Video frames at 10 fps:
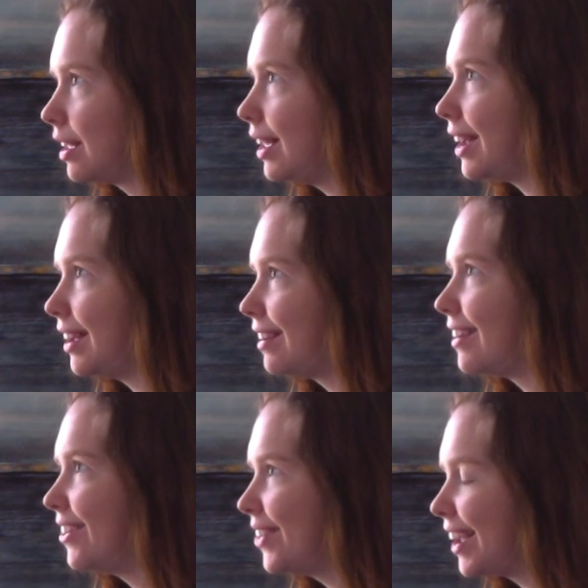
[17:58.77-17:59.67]
Yeah,
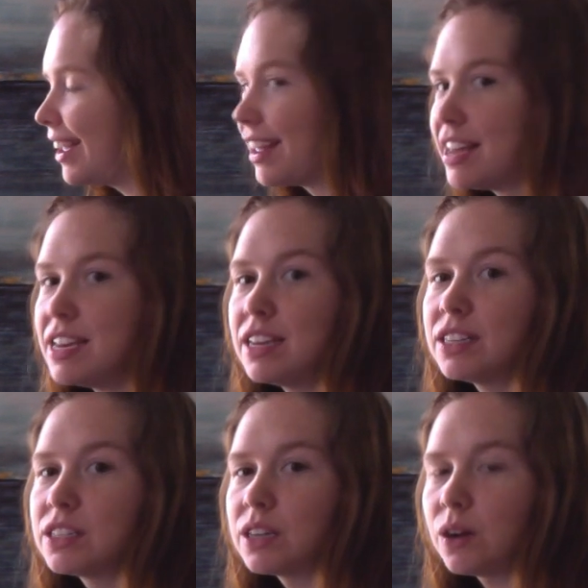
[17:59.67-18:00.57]
okay.
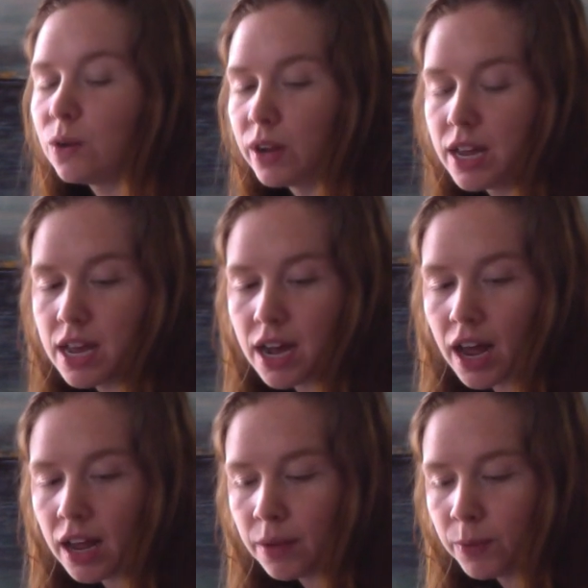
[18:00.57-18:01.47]
So,
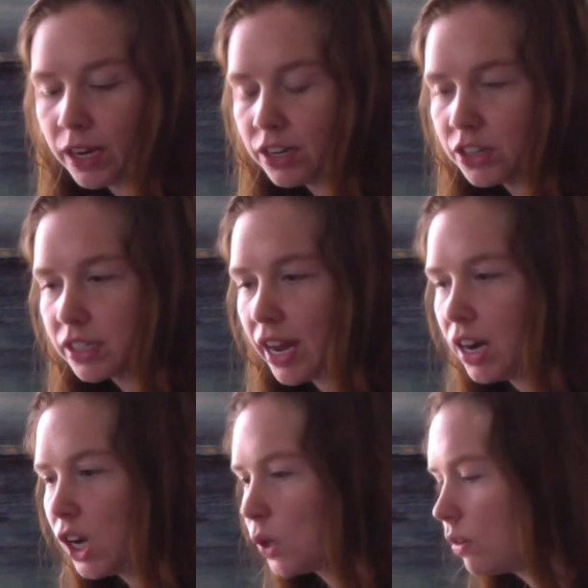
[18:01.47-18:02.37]
we can just kind of
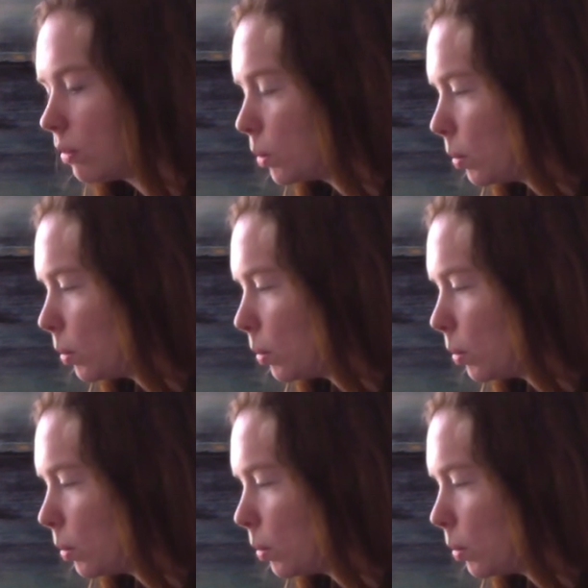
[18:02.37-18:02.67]
go over what